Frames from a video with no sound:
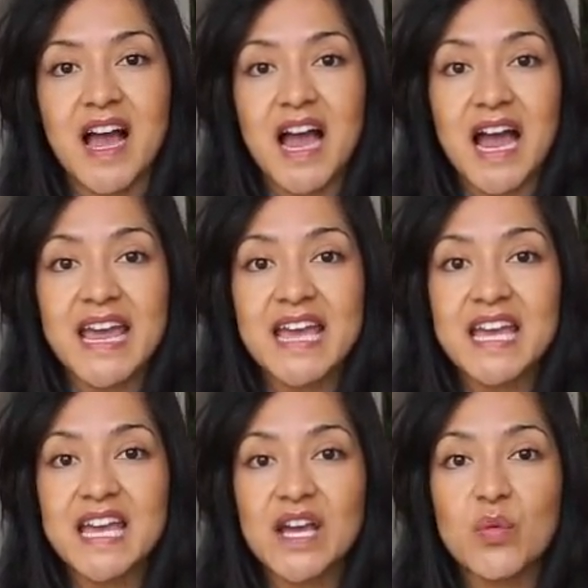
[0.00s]

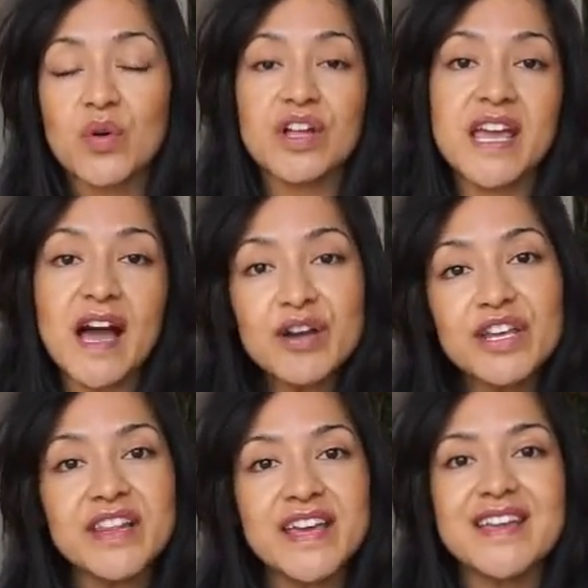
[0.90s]
I will
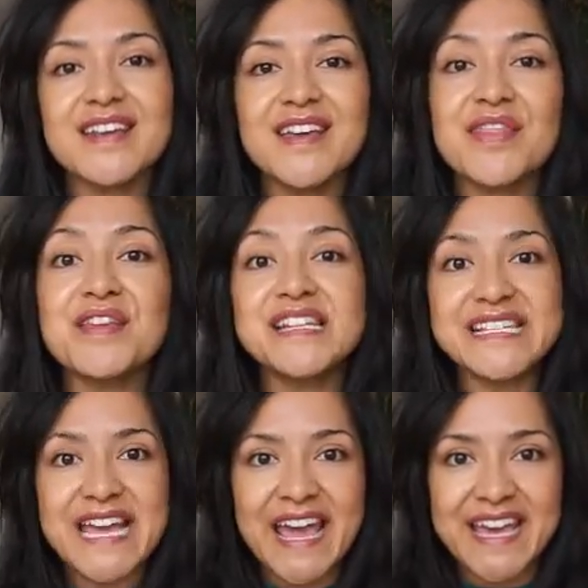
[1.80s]
calculate the
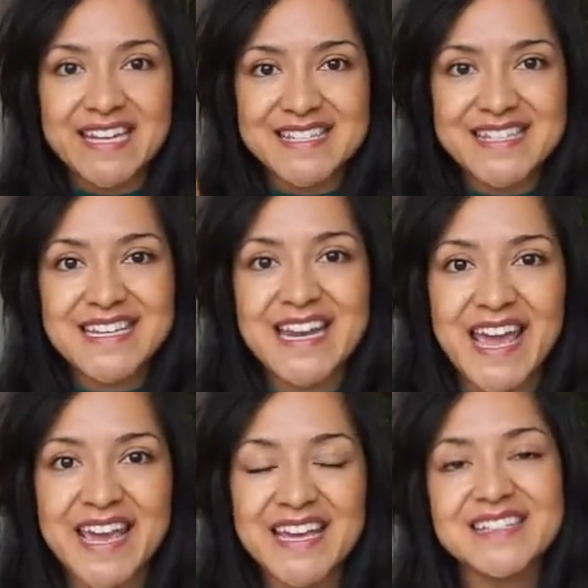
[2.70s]
day it is
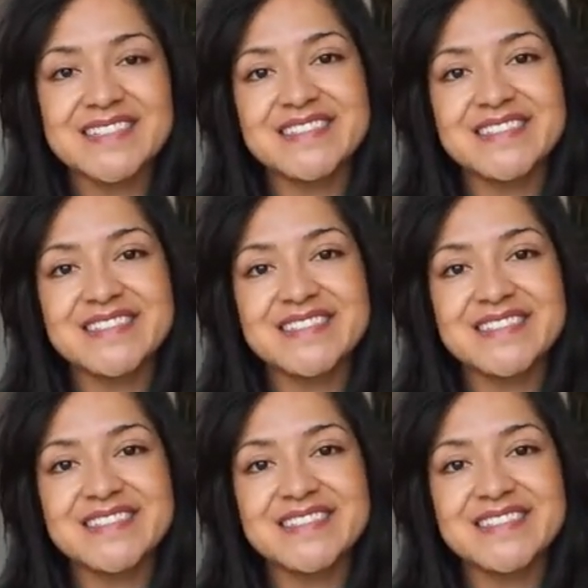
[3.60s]
today,